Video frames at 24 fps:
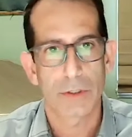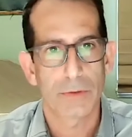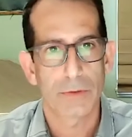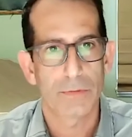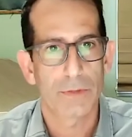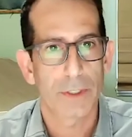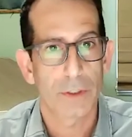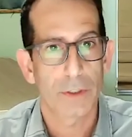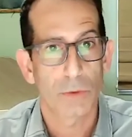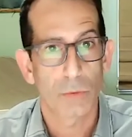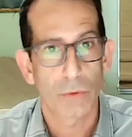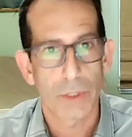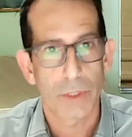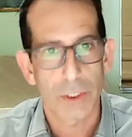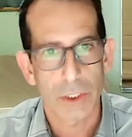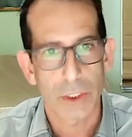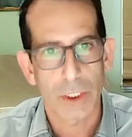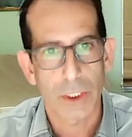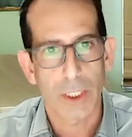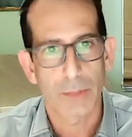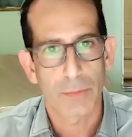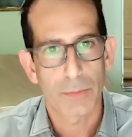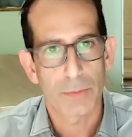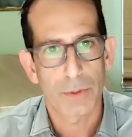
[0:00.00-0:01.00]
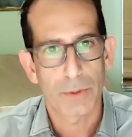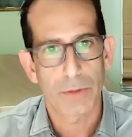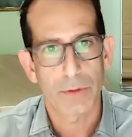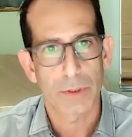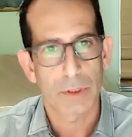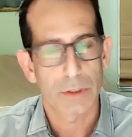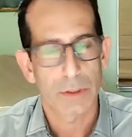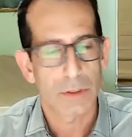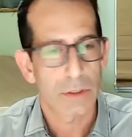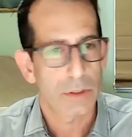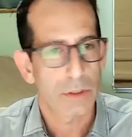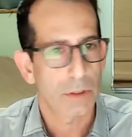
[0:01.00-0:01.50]
or very rich
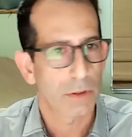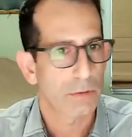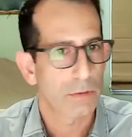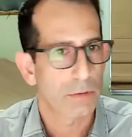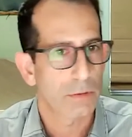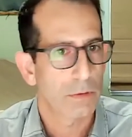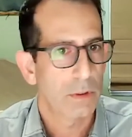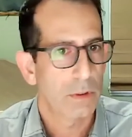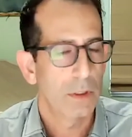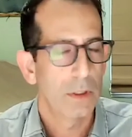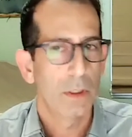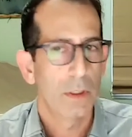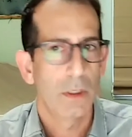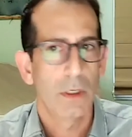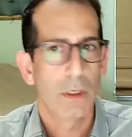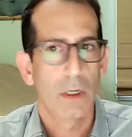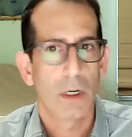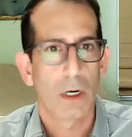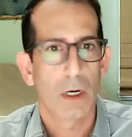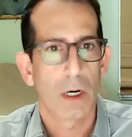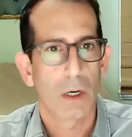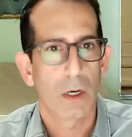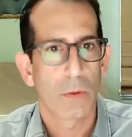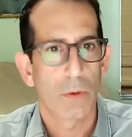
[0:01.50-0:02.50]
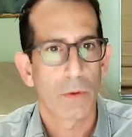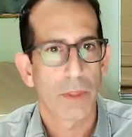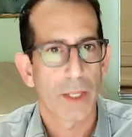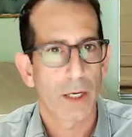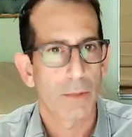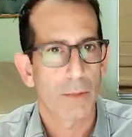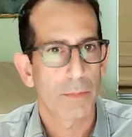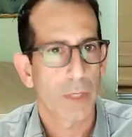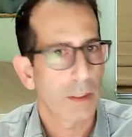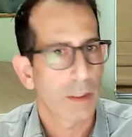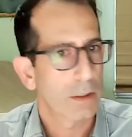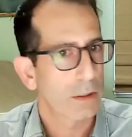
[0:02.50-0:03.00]
capabilities. So with
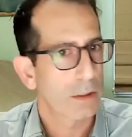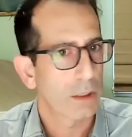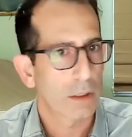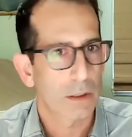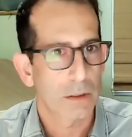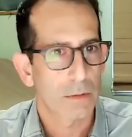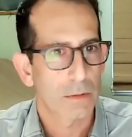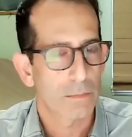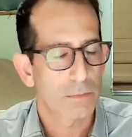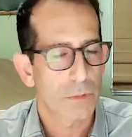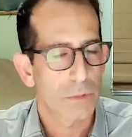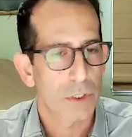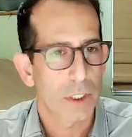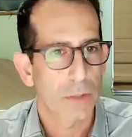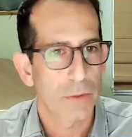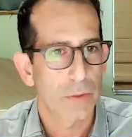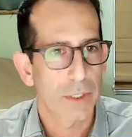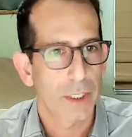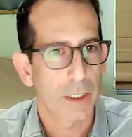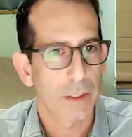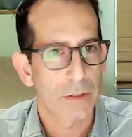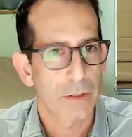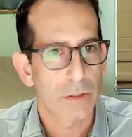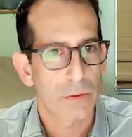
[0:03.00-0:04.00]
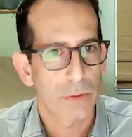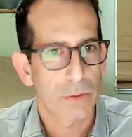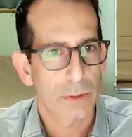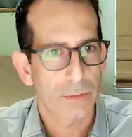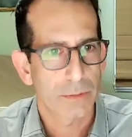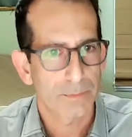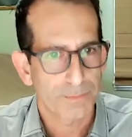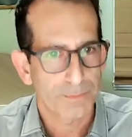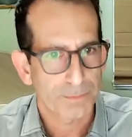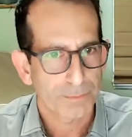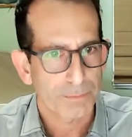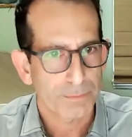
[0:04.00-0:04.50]
that, Mike, shall we get into it?